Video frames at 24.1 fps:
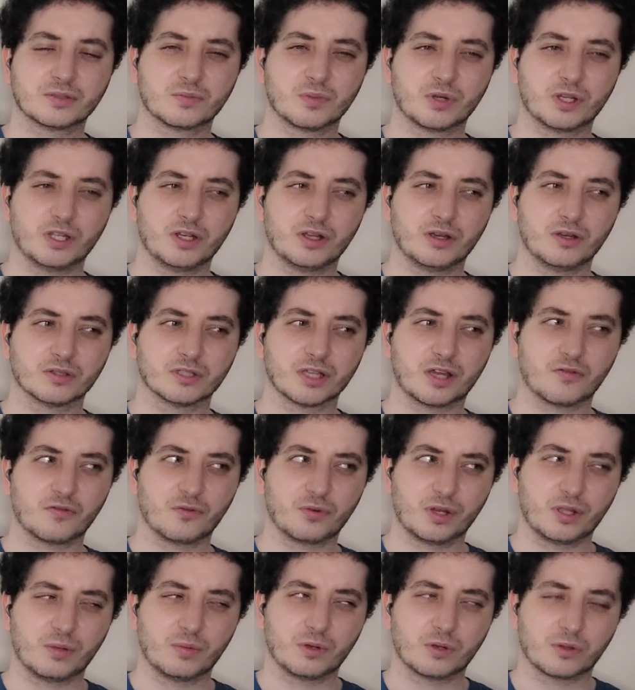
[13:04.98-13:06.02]
and what he knows, I
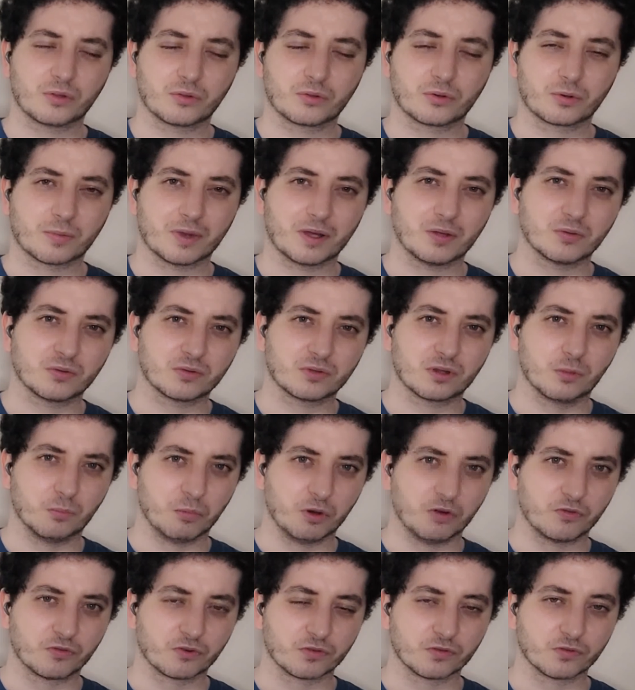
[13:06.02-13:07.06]
thought he would have thought about the
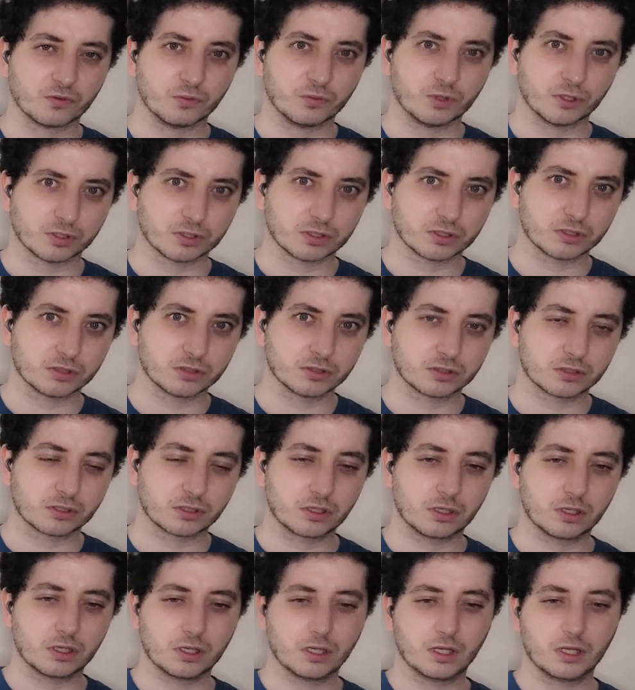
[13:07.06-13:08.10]
mother of all monsters.
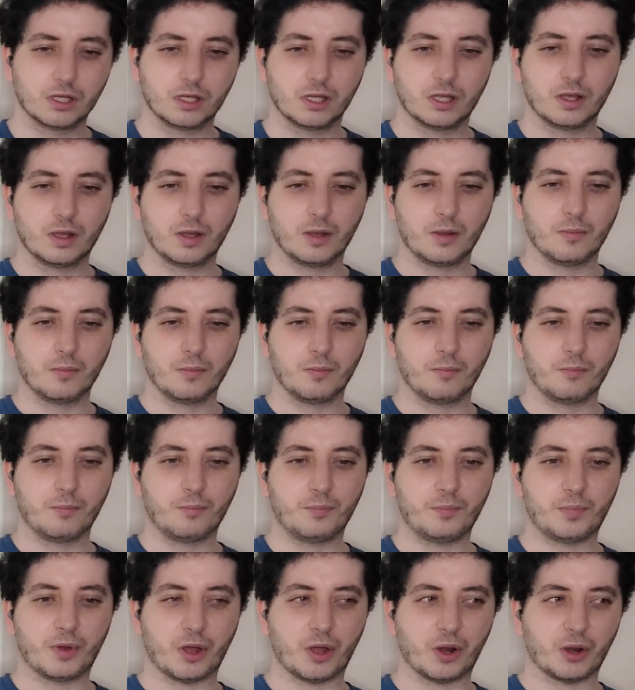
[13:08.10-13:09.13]

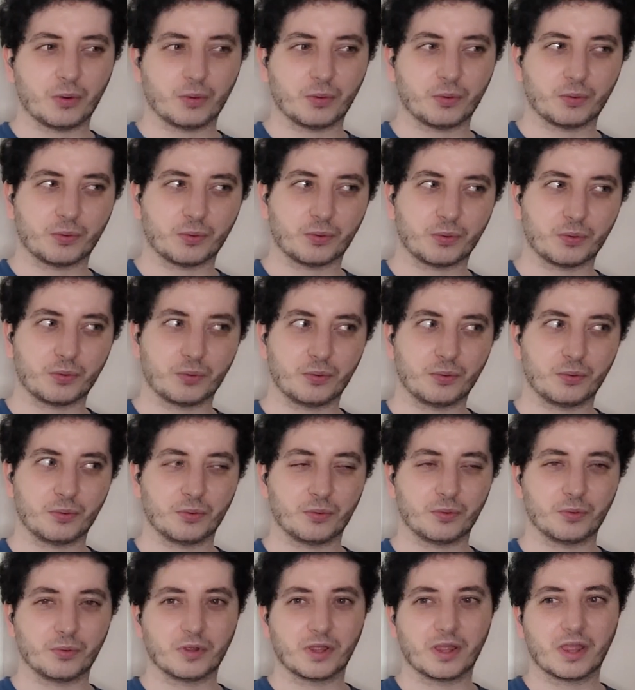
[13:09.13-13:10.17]
But
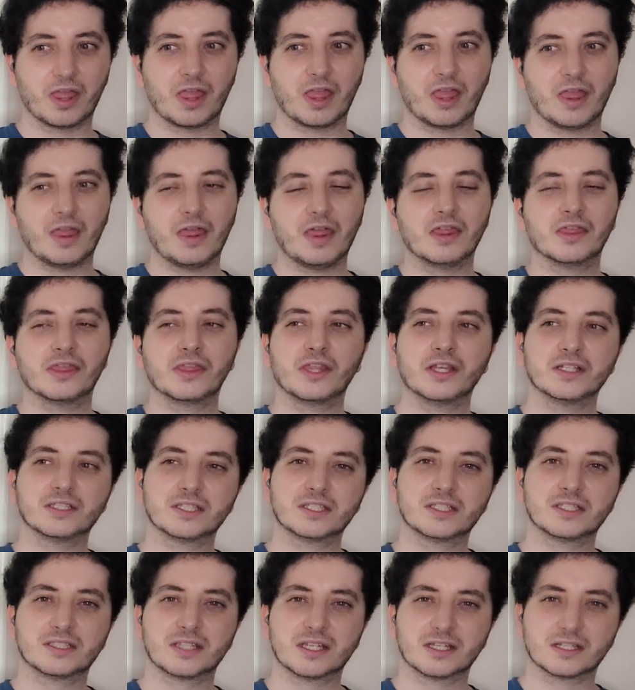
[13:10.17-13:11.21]
oh, this
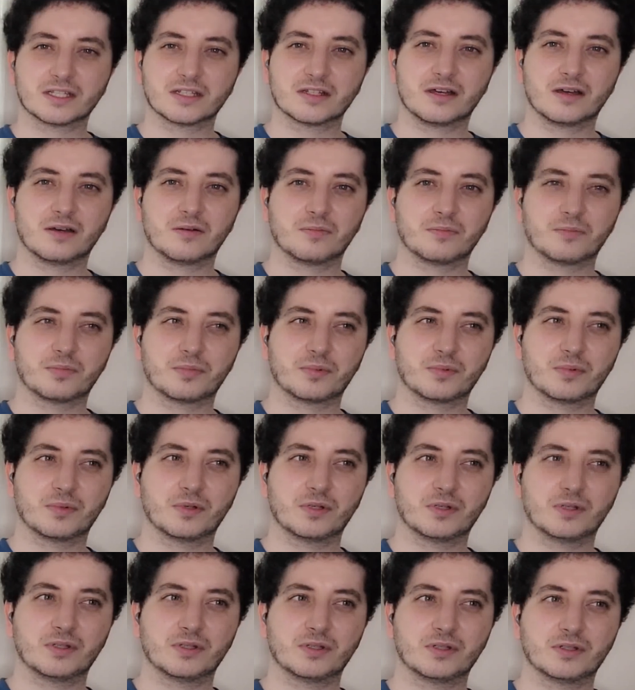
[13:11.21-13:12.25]
is setting up
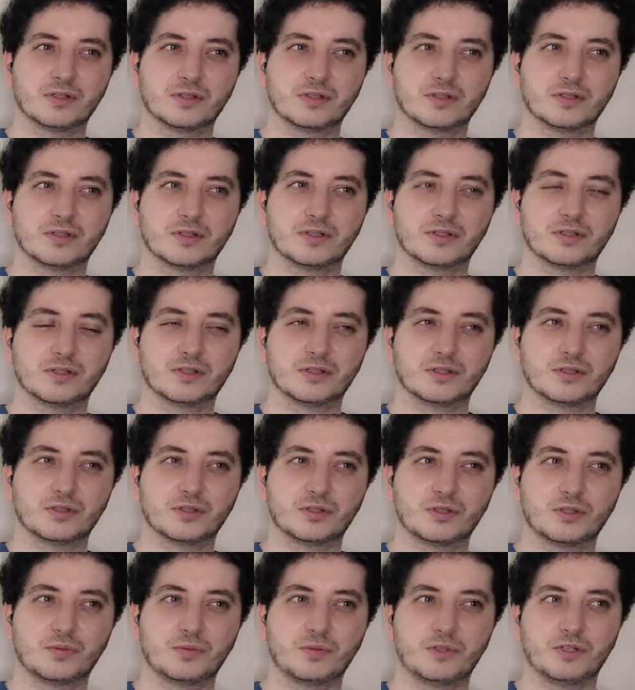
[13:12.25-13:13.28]

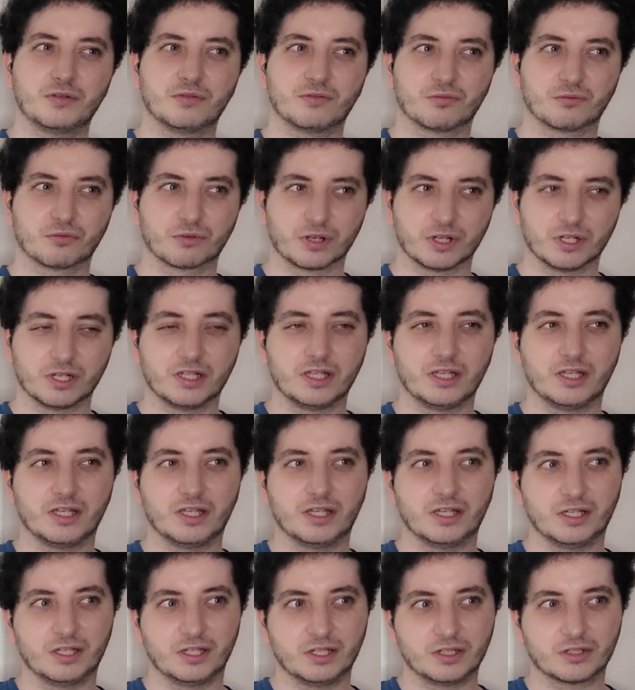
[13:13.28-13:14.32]
to be a really
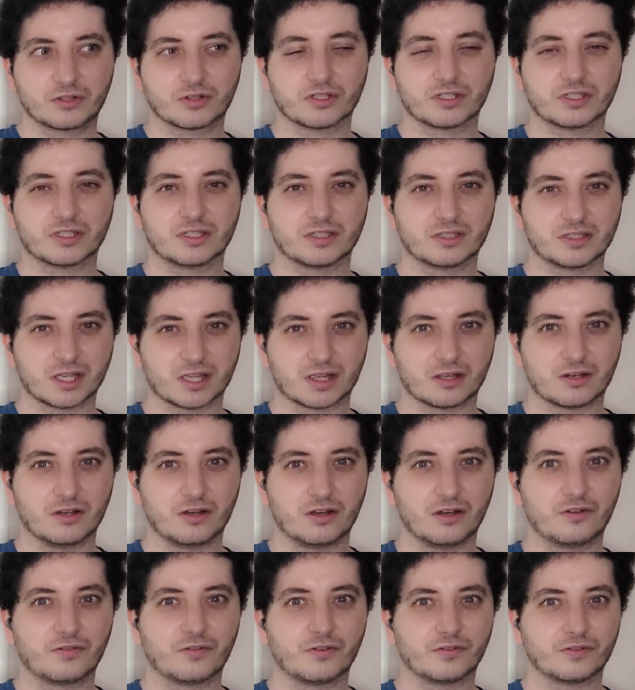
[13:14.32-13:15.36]
interesting second
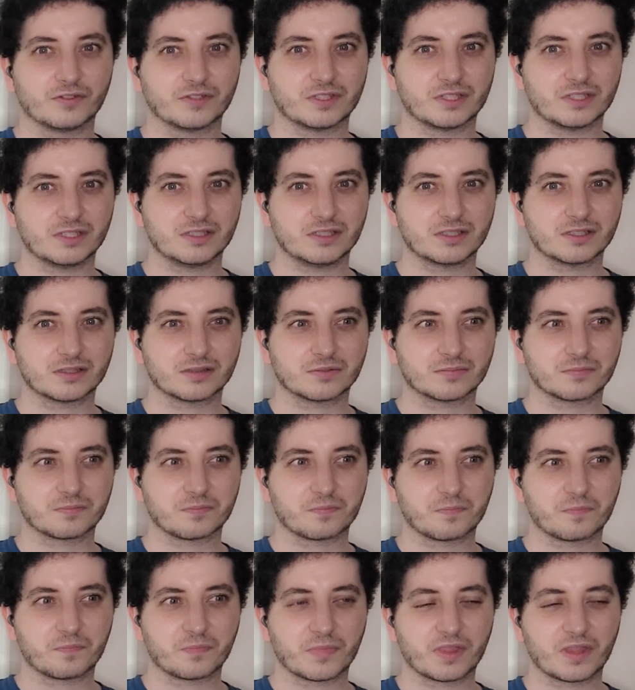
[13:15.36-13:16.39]
half of the season.
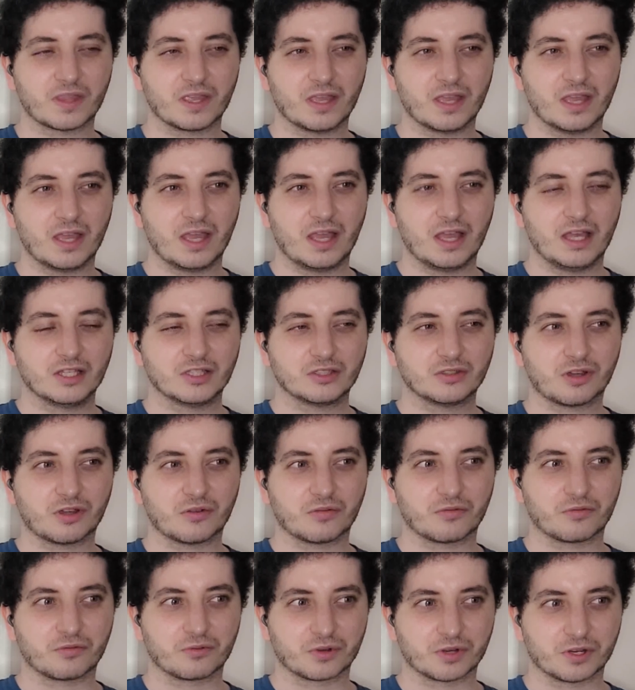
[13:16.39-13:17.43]
So I
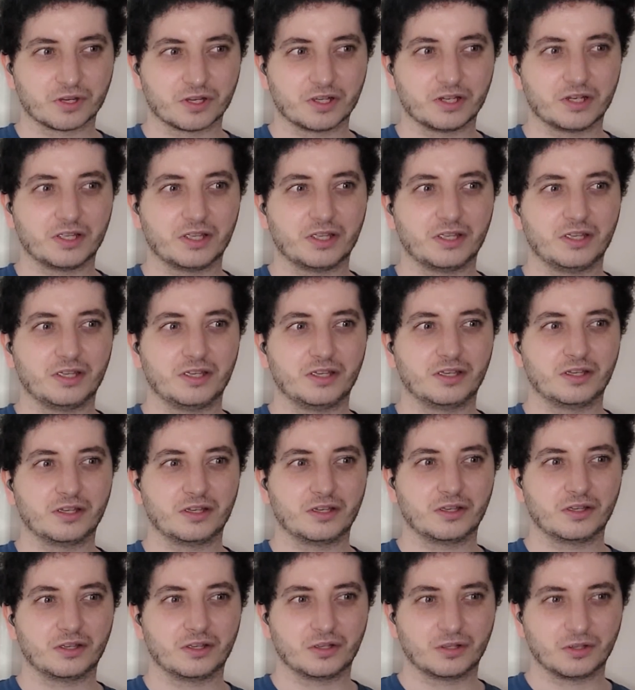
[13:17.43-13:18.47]
really,
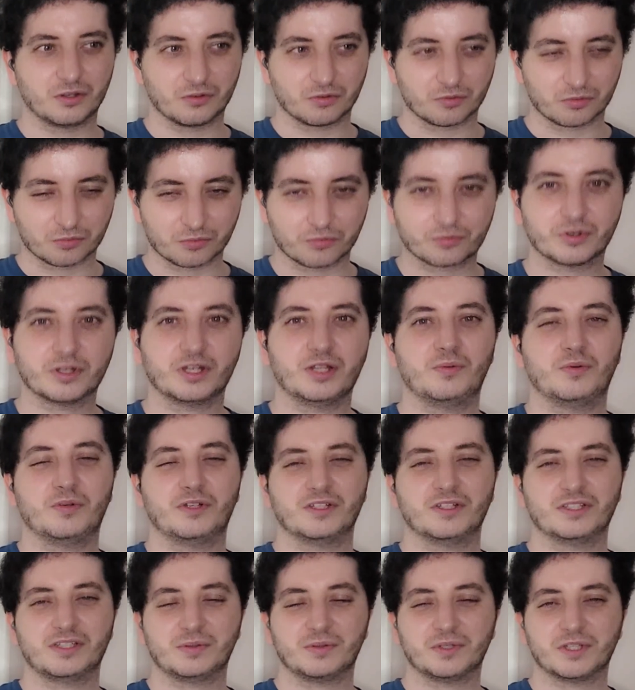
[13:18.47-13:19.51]
really want
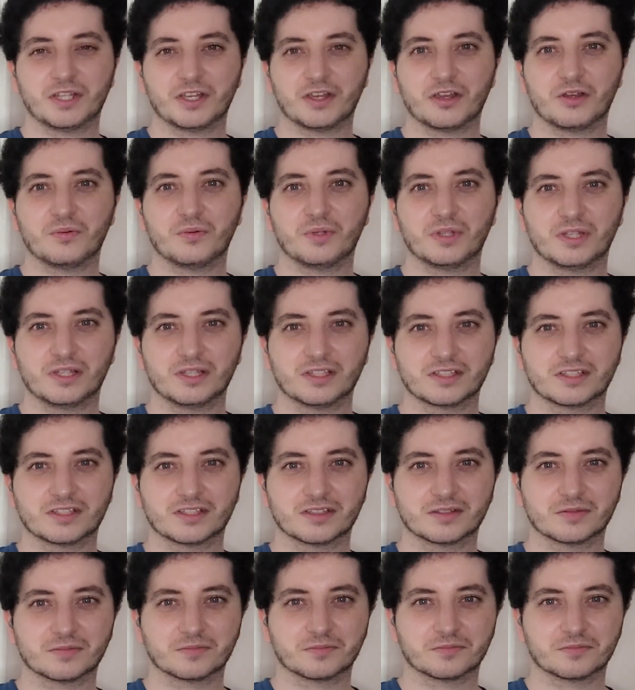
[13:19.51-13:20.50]
to see where they go with this.